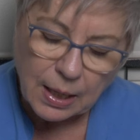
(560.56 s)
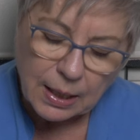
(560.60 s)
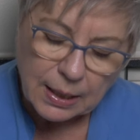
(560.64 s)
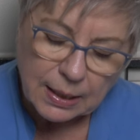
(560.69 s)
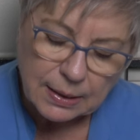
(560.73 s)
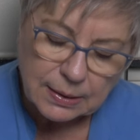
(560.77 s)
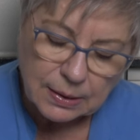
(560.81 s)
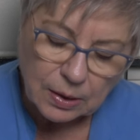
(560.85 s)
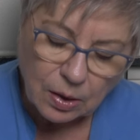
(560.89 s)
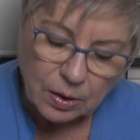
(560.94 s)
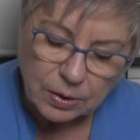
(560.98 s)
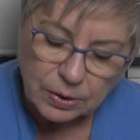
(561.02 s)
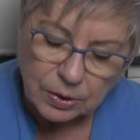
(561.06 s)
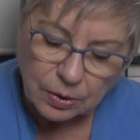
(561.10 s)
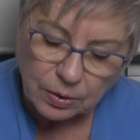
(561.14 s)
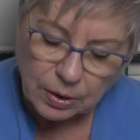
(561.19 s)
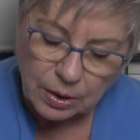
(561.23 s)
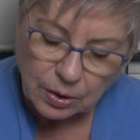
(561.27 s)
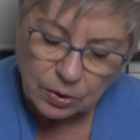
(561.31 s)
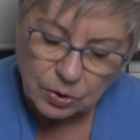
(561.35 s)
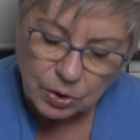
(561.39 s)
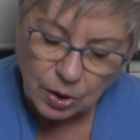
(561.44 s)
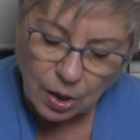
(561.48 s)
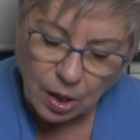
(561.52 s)
He's also
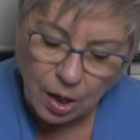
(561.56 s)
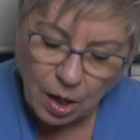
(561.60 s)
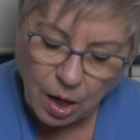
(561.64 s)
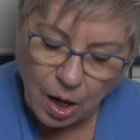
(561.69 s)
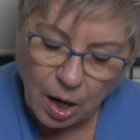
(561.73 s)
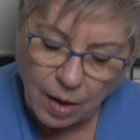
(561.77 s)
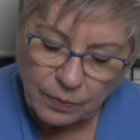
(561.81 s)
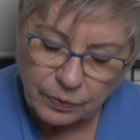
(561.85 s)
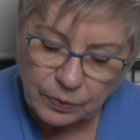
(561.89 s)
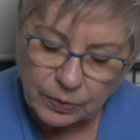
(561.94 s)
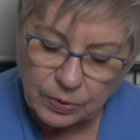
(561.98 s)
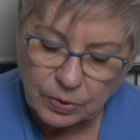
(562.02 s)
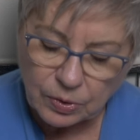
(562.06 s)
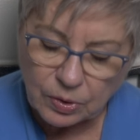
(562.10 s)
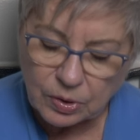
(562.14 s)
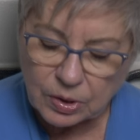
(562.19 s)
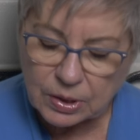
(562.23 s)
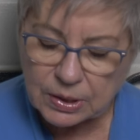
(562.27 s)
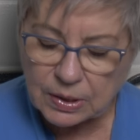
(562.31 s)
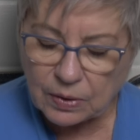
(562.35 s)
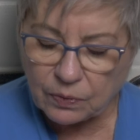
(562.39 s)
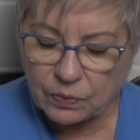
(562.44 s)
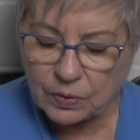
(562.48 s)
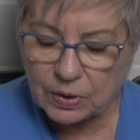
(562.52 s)
here to offer
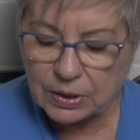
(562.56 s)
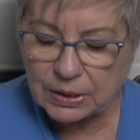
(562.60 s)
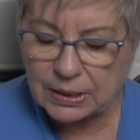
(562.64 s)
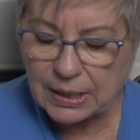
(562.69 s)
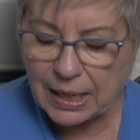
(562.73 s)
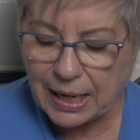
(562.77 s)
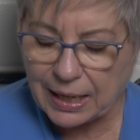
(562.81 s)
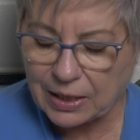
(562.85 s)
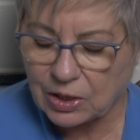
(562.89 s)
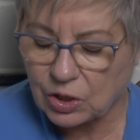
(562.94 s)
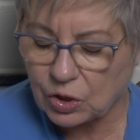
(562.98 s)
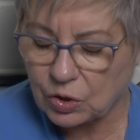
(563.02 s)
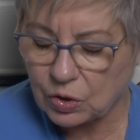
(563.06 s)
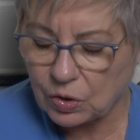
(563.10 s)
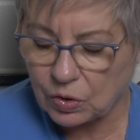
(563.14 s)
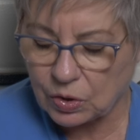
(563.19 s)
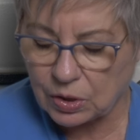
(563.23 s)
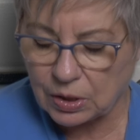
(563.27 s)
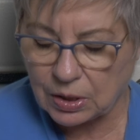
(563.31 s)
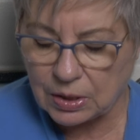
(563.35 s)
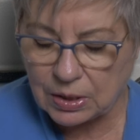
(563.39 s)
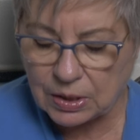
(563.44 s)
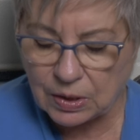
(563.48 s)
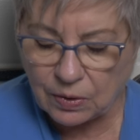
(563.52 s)
different
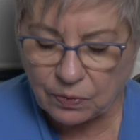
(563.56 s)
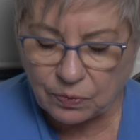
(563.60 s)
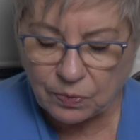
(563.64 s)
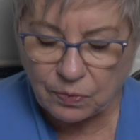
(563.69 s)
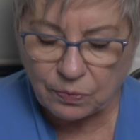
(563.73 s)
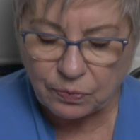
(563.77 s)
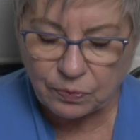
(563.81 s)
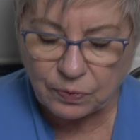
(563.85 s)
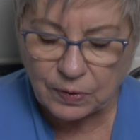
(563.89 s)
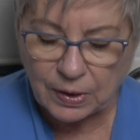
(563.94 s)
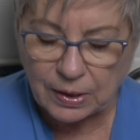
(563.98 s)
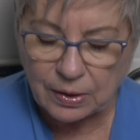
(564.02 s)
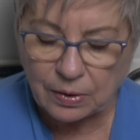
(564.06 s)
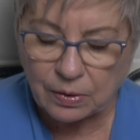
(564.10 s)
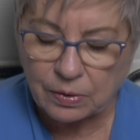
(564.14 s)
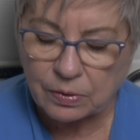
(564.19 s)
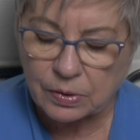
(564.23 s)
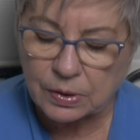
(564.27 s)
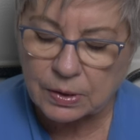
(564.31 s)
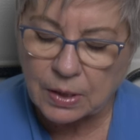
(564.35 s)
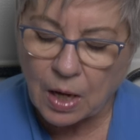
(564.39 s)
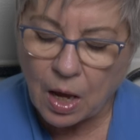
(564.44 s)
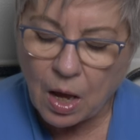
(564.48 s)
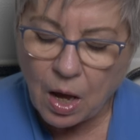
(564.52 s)
textures and different
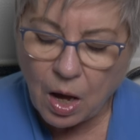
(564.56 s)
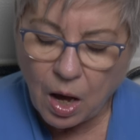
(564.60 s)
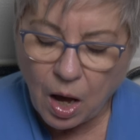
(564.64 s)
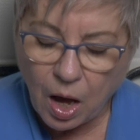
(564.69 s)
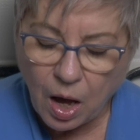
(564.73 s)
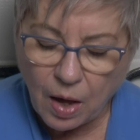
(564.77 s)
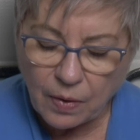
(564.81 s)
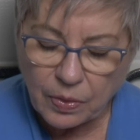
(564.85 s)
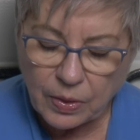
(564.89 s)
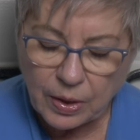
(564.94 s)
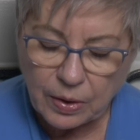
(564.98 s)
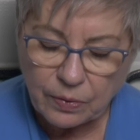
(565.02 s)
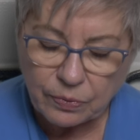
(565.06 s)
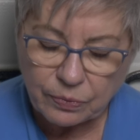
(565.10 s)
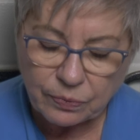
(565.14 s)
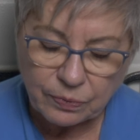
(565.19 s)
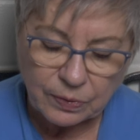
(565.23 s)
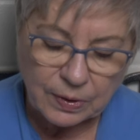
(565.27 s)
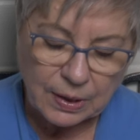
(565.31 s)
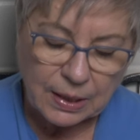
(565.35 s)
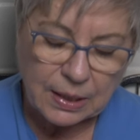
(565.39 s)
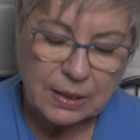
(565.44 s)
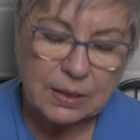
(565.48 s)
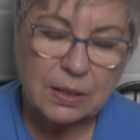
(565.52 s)
feels on their
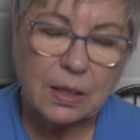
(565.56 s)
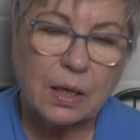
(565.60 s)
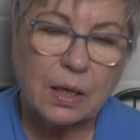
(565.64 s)
feet,